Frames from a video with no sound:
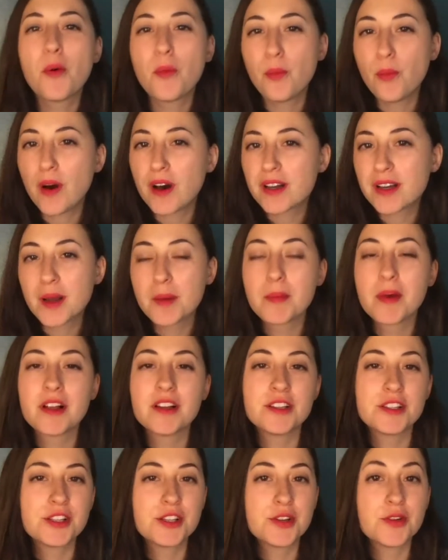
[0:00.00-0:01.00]
Welcome
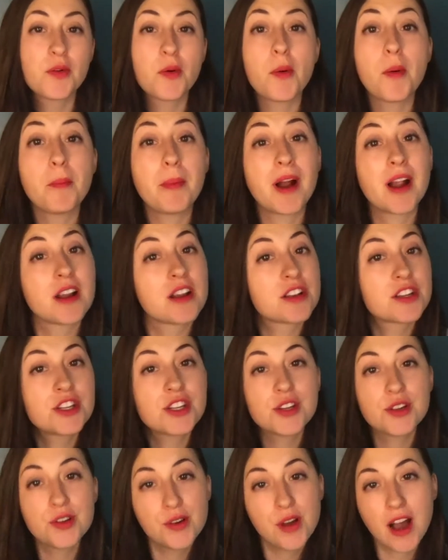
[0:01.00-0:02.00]
to part
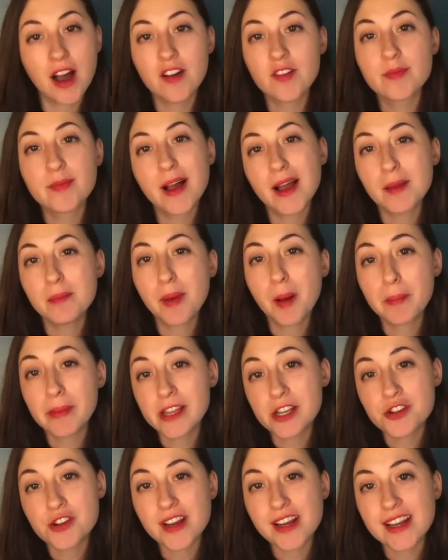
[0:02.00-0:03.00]
2 of my
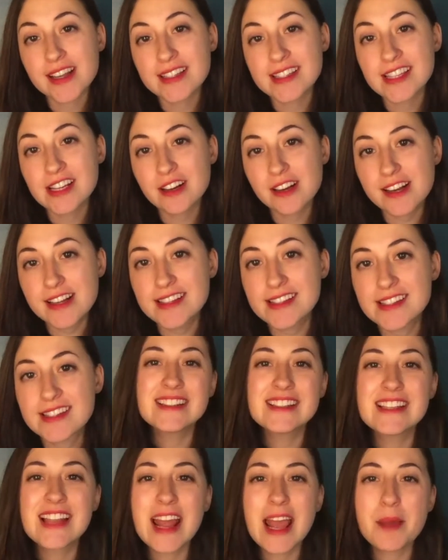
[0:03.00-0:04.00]
puppy training series.
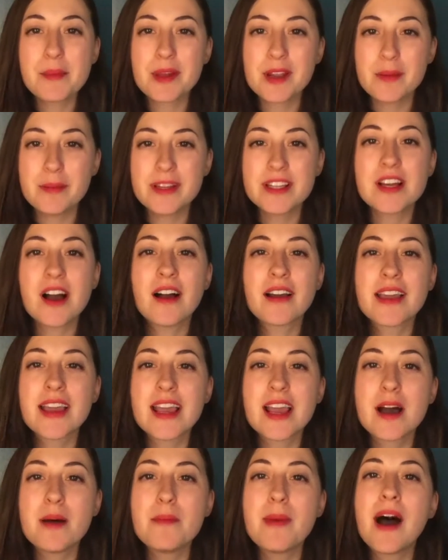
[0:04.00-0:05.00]
Today I'm going to be
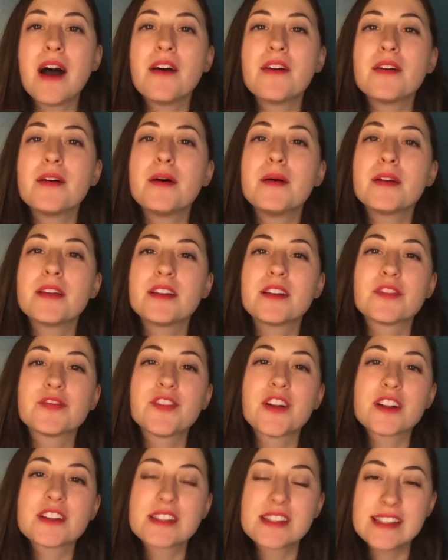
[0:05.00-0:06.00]
talking about your
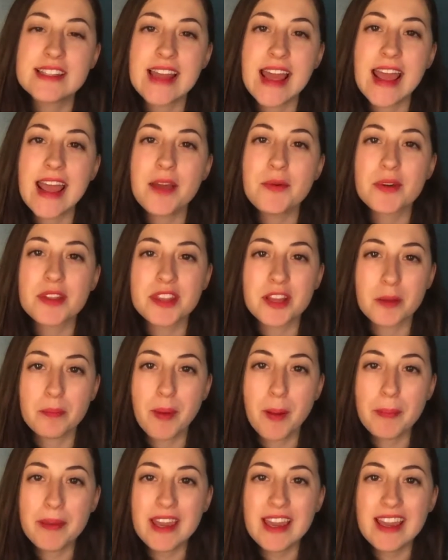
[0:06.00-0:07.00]
first day with your
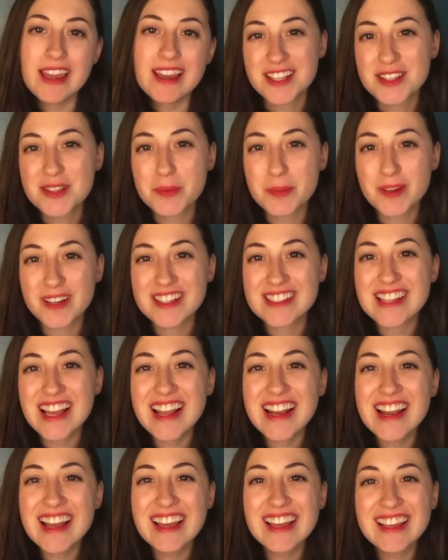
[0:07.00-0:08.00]
puppy. Super
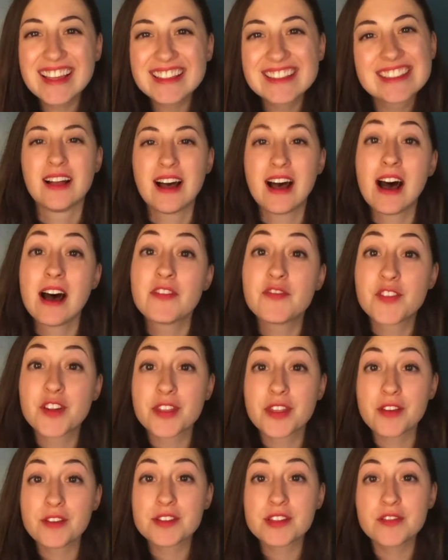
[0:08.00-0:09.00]
exciting! For
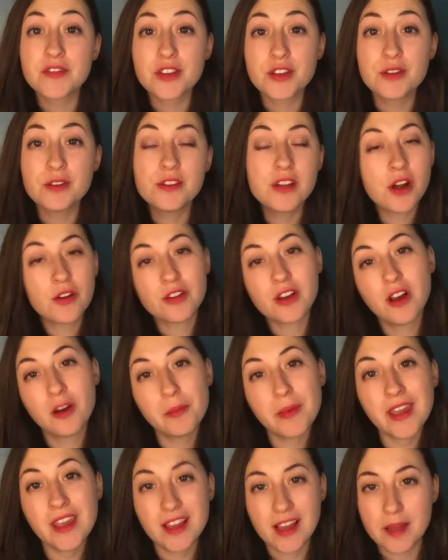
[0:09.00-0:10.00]
those of you who don't know
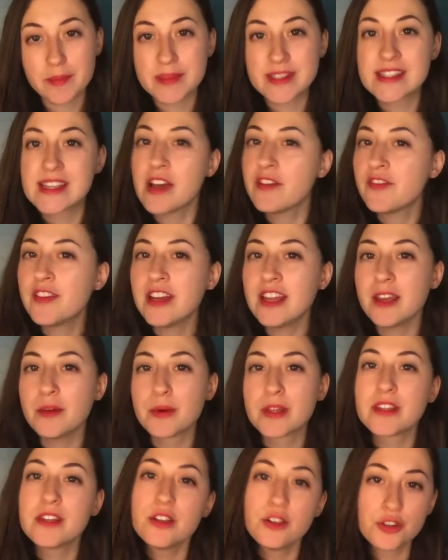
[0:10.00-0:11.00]
me, I'm Stephanie
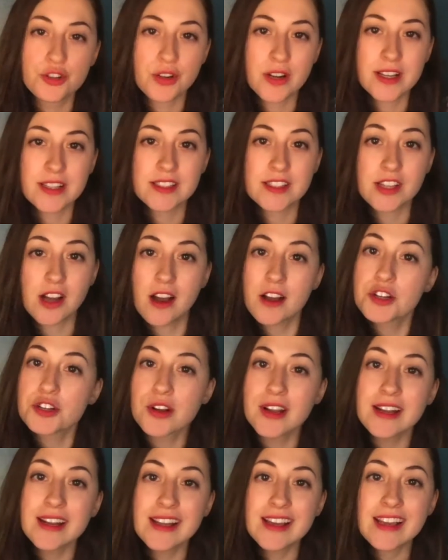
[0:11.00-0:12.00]
with New Tricks Dog
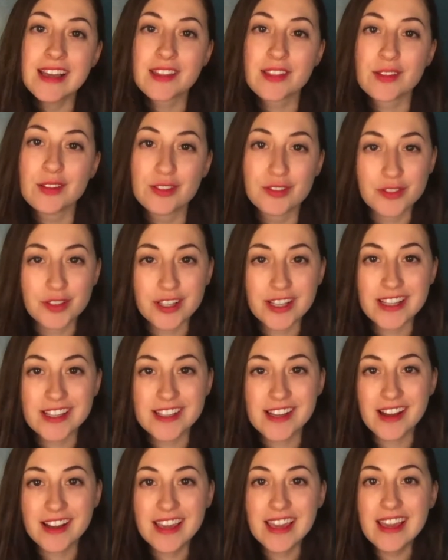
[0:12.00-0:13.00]
Training in Louisville,
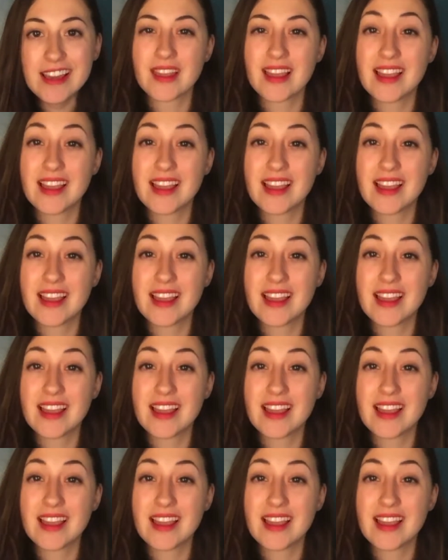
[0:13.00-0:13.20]
Kentucky.